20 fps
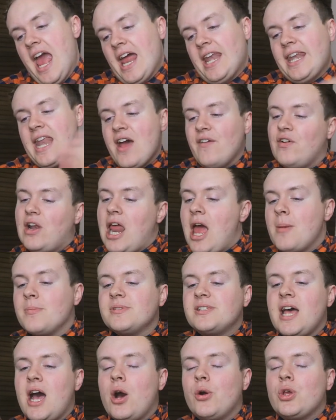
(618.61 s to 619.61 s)
Never let them
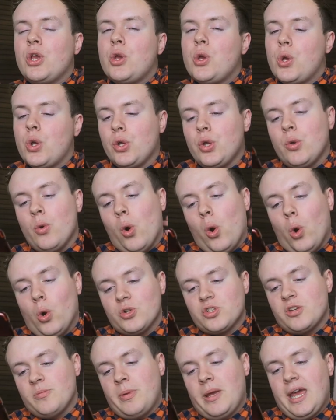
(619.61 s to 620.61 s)
tell you who you
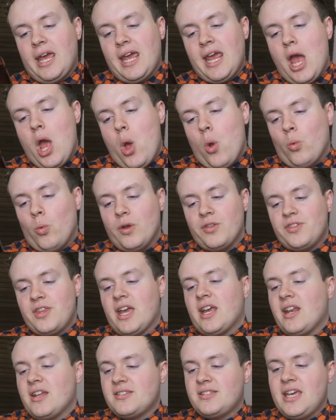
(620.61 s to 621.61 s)
ought to be. With
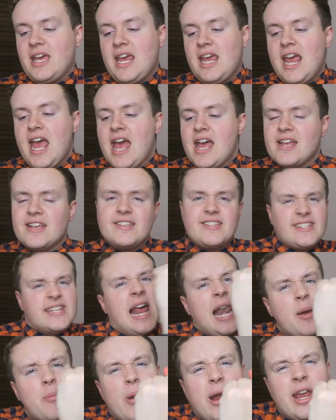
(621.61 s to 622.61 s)
dignity,
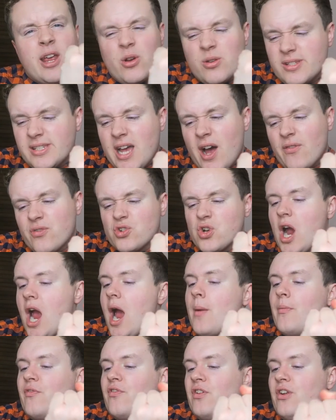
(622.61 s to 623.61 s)
celebrate yourself
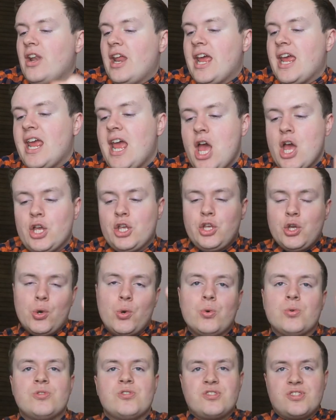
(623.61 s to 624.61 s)
triumphantly.
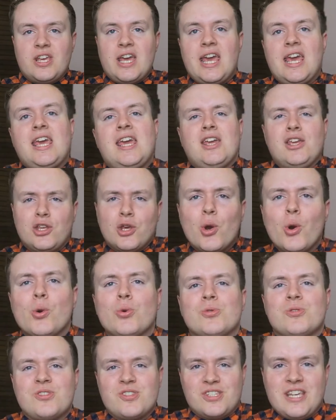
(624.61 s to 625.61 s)
You'll see,
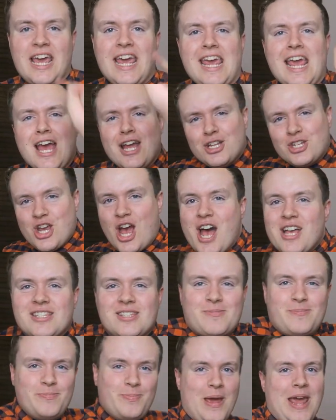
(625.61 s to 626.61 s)
you'll see.
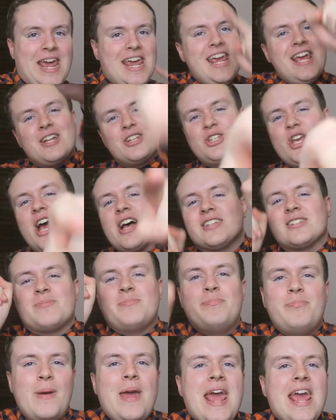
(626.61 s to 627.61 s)
Just be,
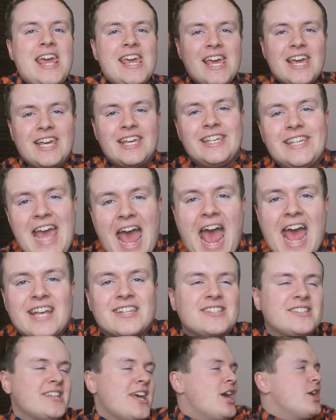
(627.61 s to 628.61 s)

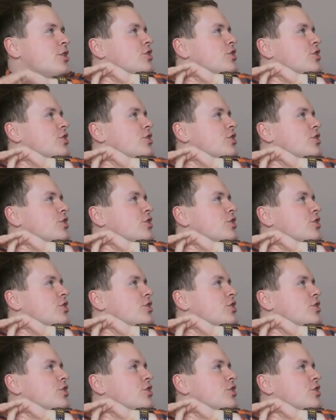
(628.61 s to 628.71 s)
yes.